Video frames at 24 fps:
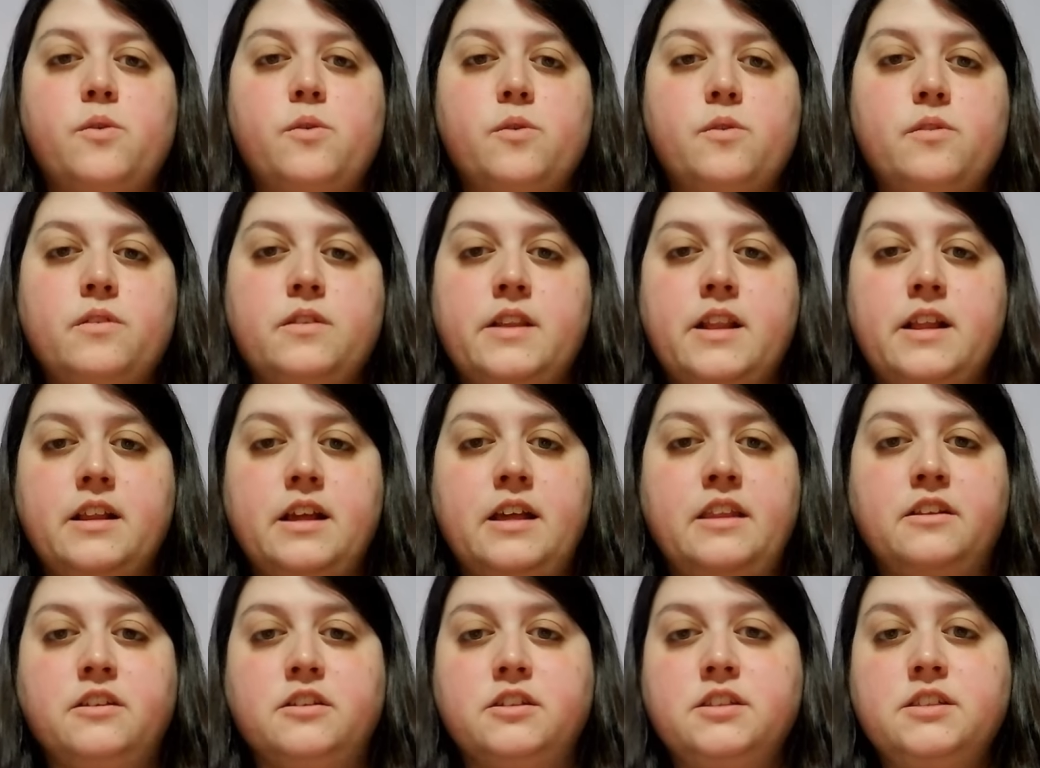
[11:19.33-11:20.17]

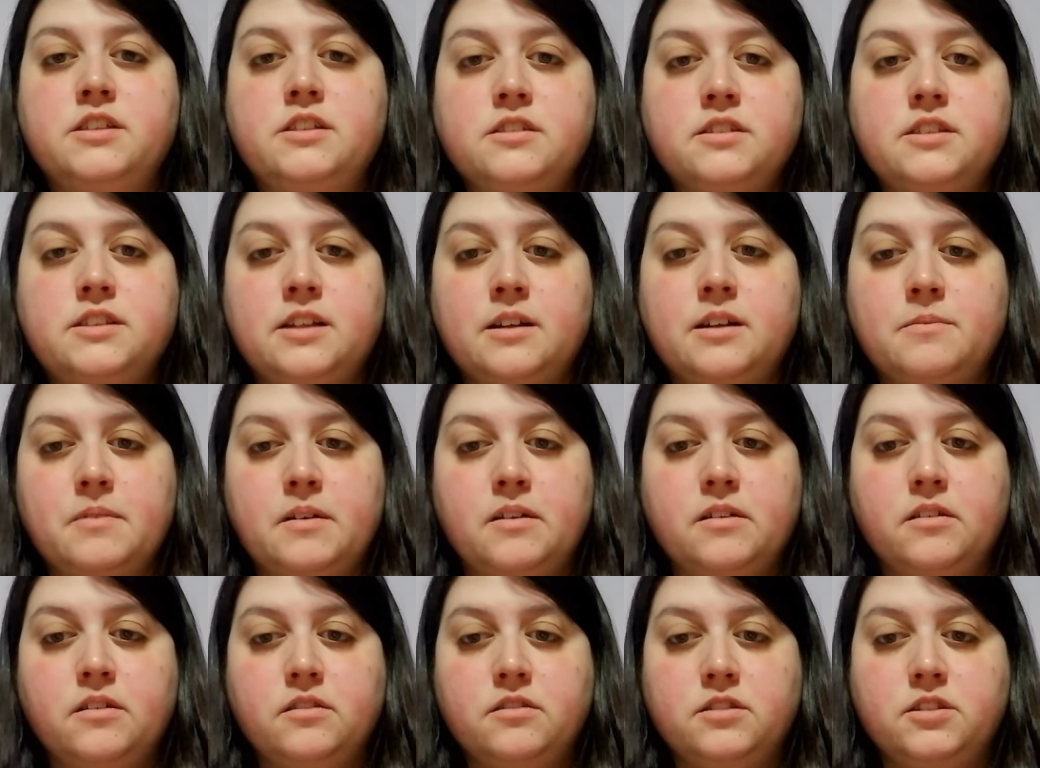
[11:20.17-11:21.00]
And there's still some
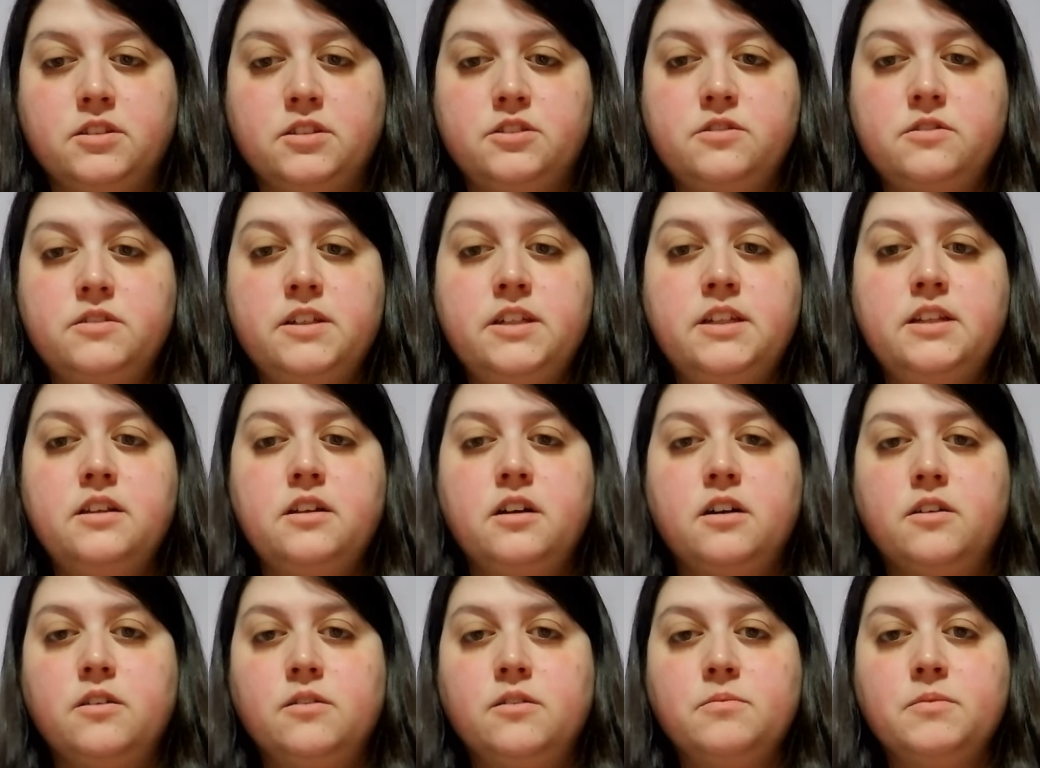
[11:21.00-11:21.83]
out on the street,
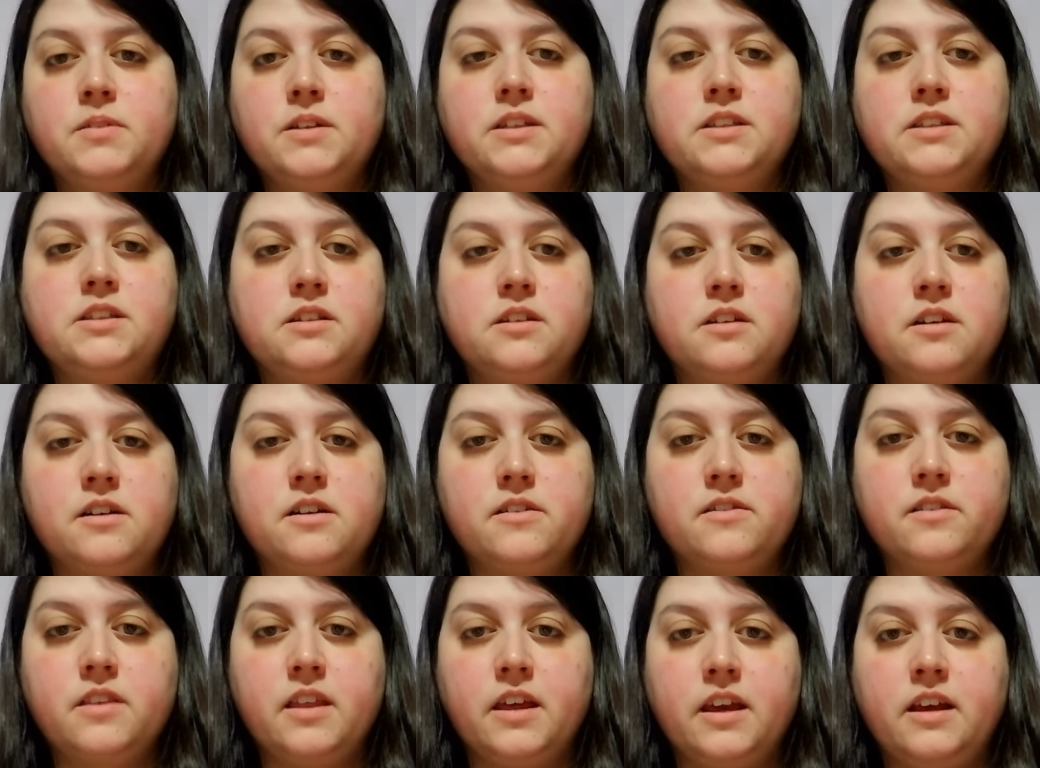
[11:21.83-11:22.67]
homeless, not
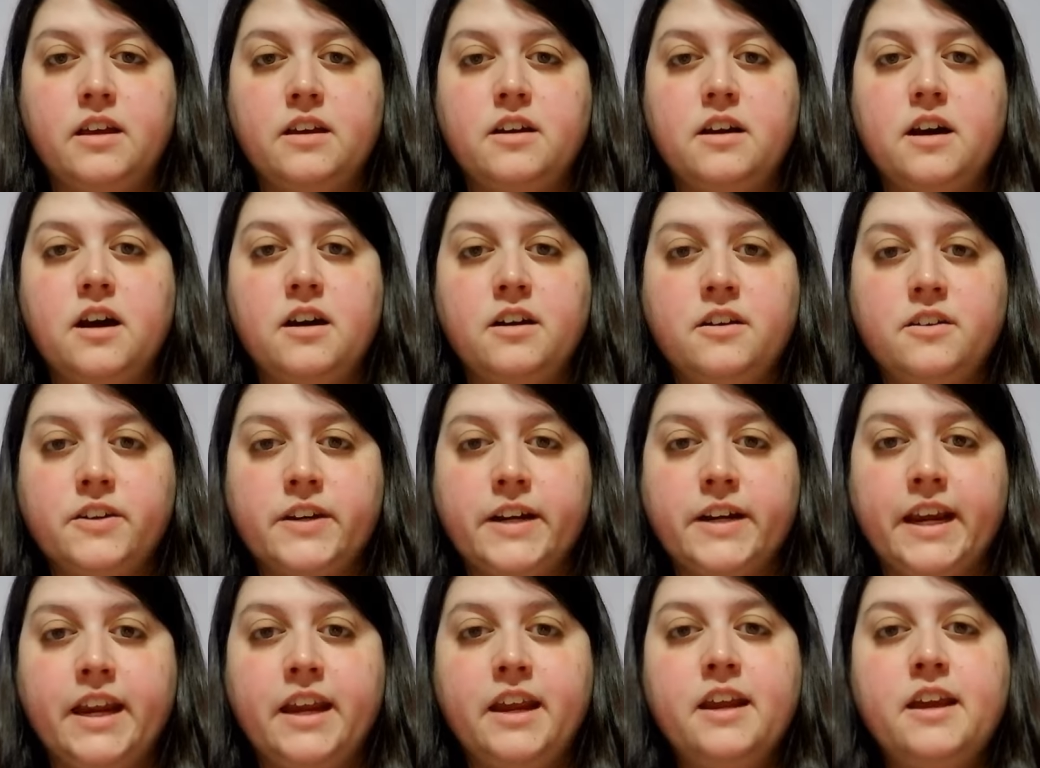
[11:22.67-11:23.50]
like
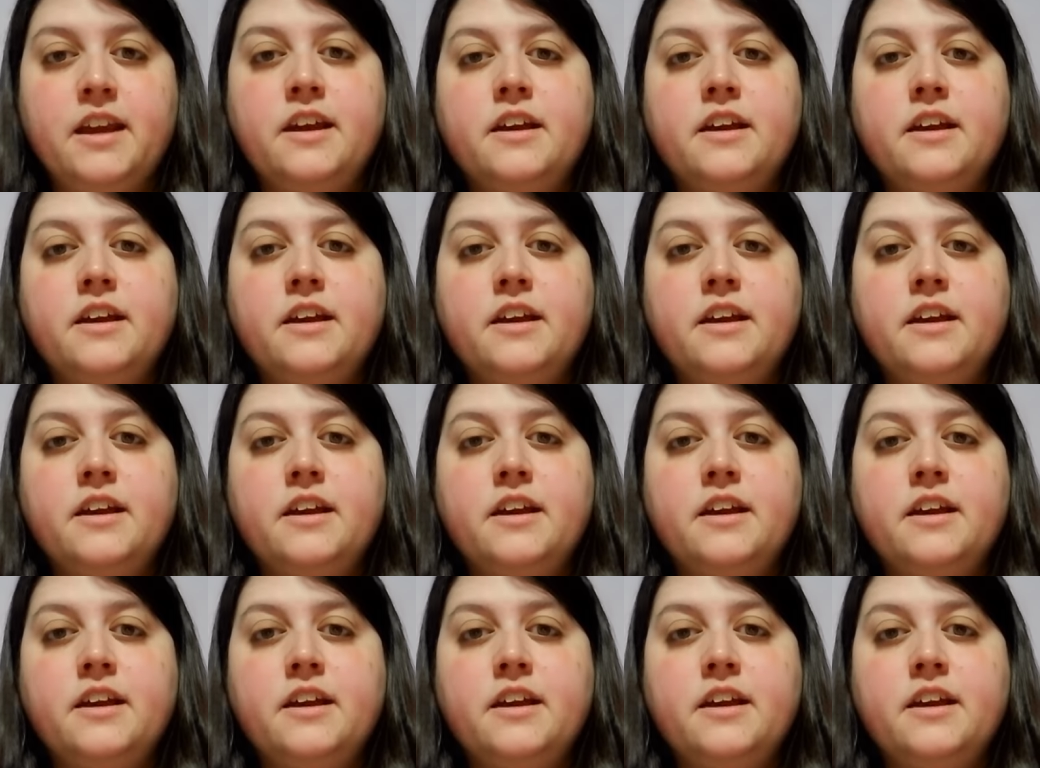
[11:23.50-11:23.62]
hungry.